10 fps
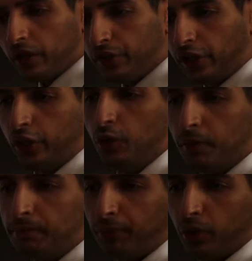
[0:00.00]
the
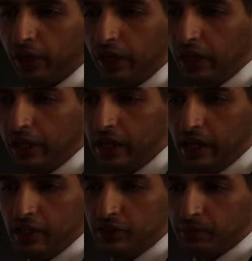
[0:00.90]
human body
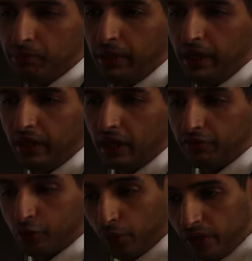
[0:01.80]
is made out
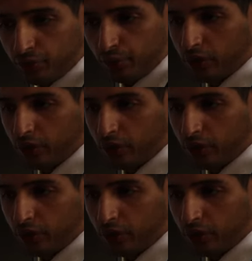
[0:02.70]
of 23